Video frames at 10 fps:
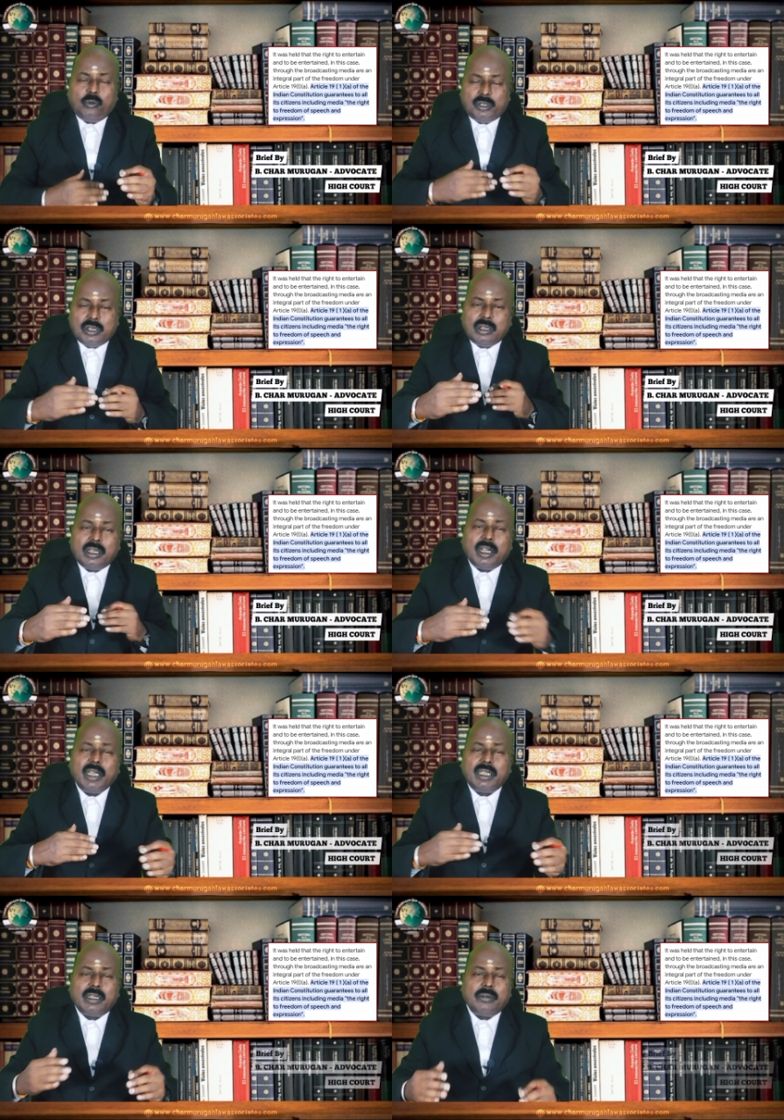which are
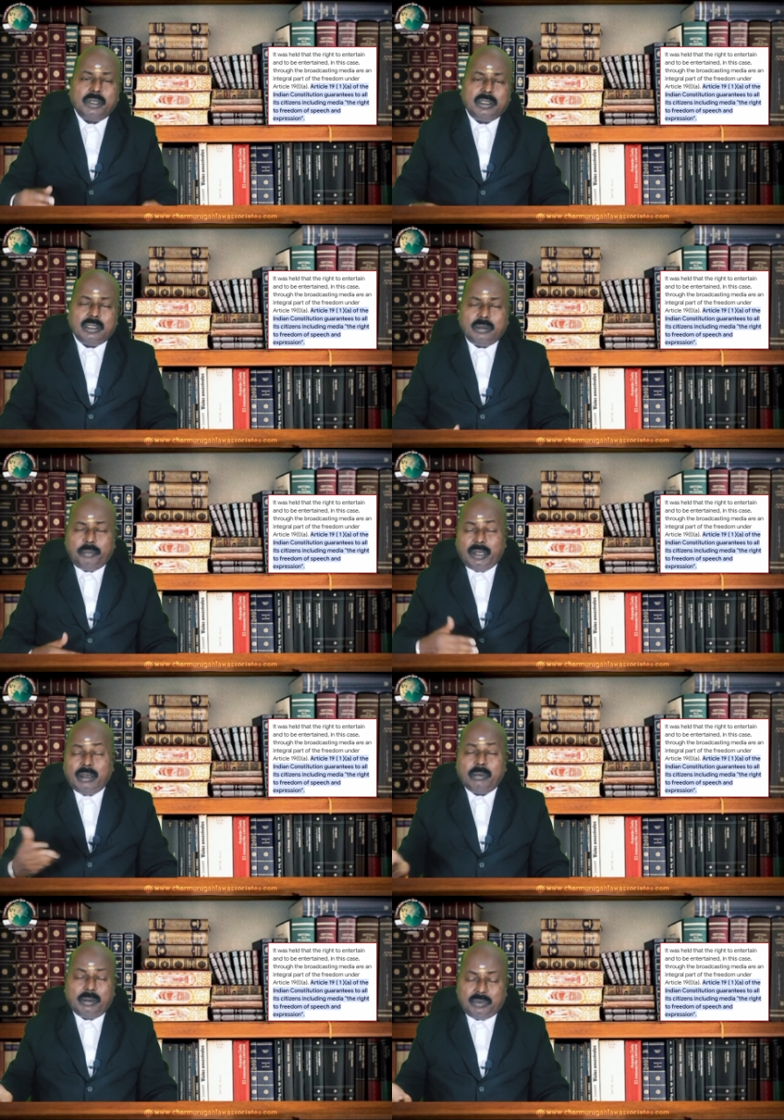connected with the
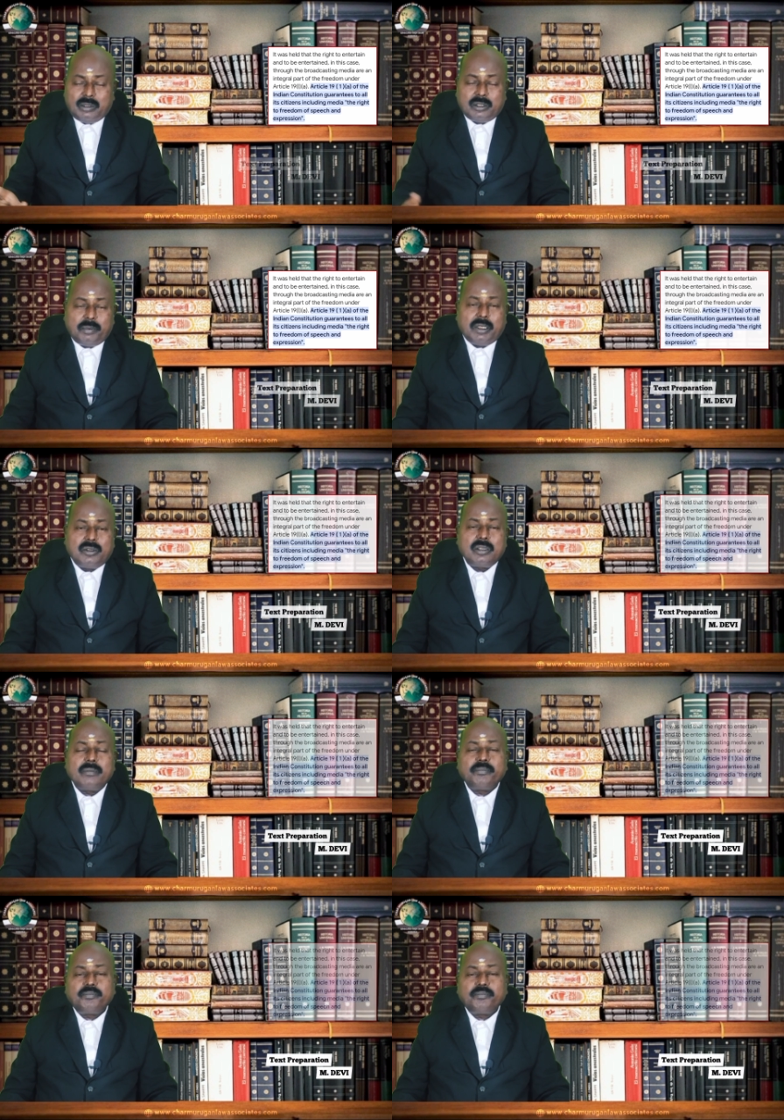freedom of the speech.